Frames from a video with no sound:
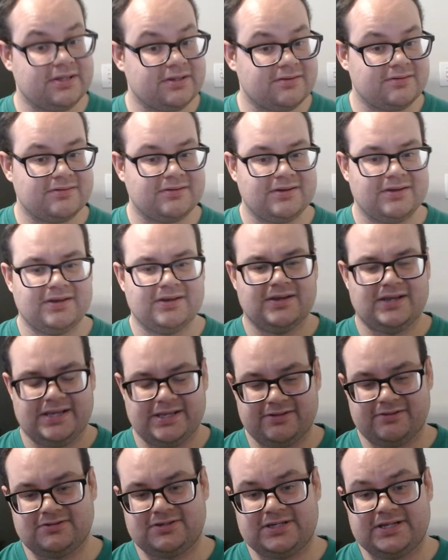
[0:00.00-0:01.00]
Then,
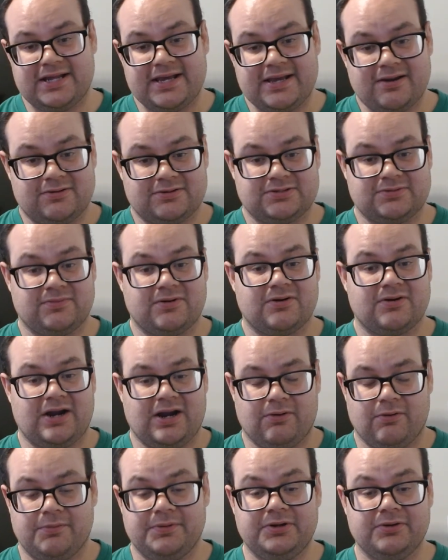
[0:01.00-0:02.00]
either today or
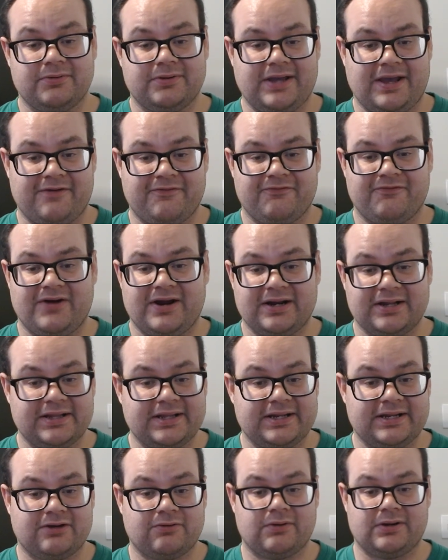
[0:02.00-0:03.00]
tomorrow, I will be doing a
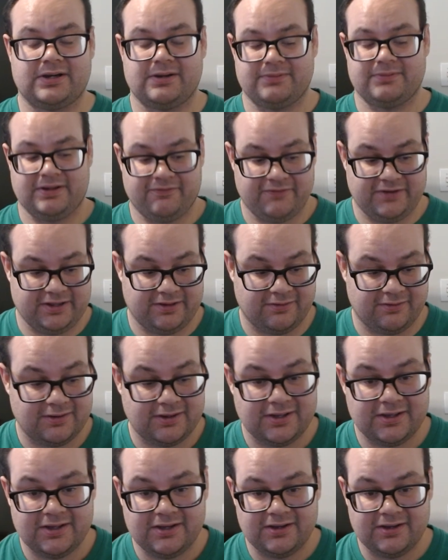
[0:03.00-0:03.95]
finally and a quick update video,